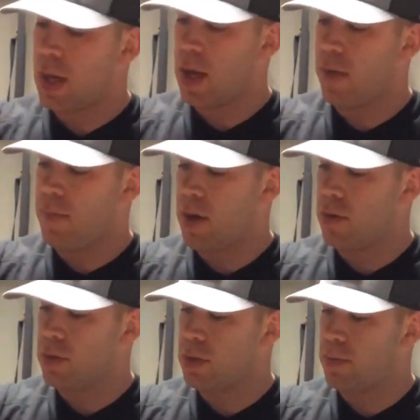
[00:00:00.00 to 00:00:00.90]
I have
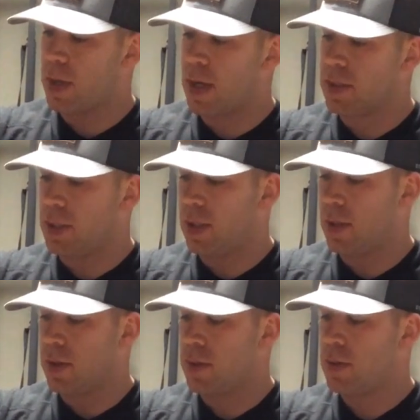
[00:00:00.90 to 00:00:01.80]
medical supplies in
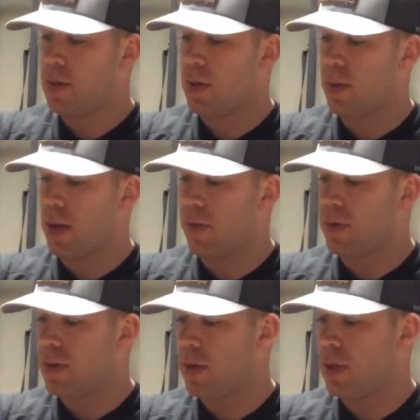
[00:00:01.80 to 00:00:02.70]
here. I have
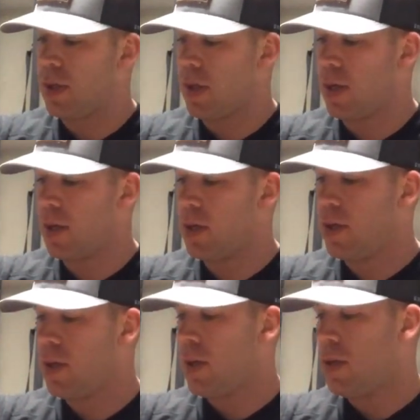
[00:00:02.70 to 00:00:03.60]
a tourniquet,
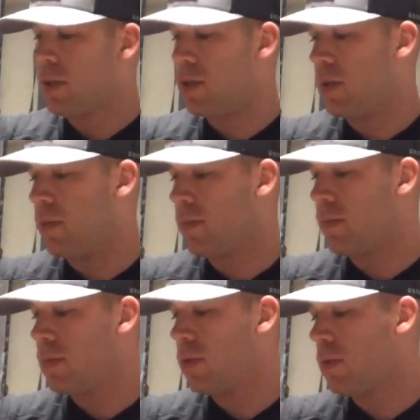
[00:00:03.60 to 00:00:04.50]
some
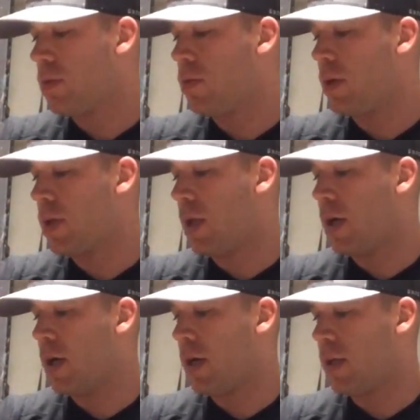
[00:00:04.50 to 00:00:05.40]
quick
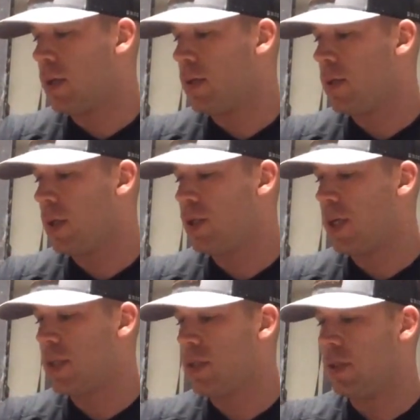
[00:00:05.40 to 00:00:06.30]
claw, and a
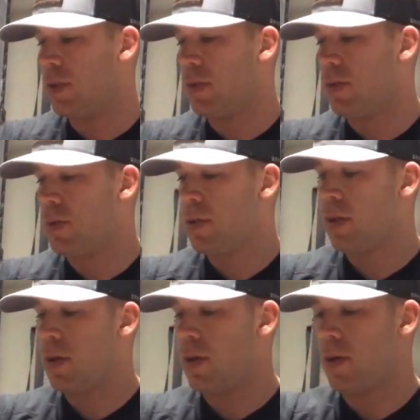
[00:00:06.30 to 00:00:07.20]
chest seal.
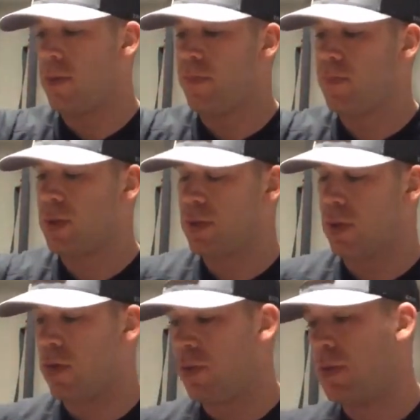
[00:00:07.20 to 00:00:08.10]

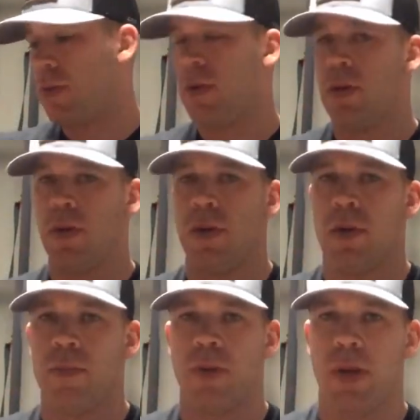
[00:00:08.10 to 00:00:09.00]
So
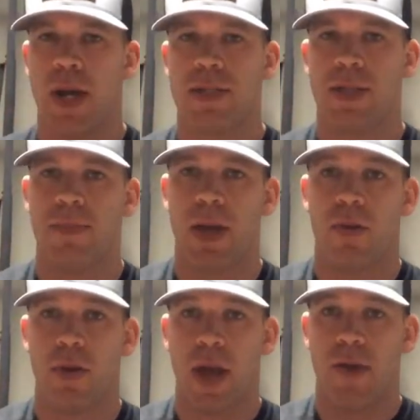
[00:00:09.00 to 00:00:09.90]
pretty nice to be
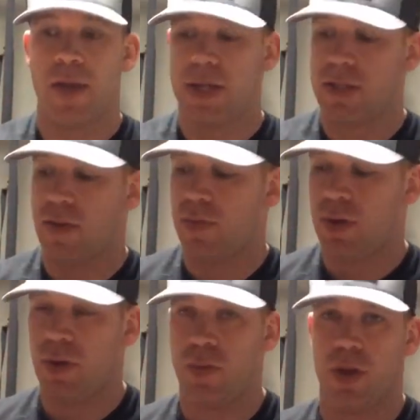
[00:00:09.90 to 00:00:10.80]
able to have that stuff
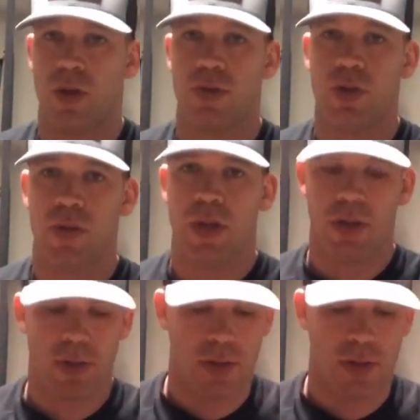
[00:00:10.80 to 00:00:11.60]
with you when you go shooting.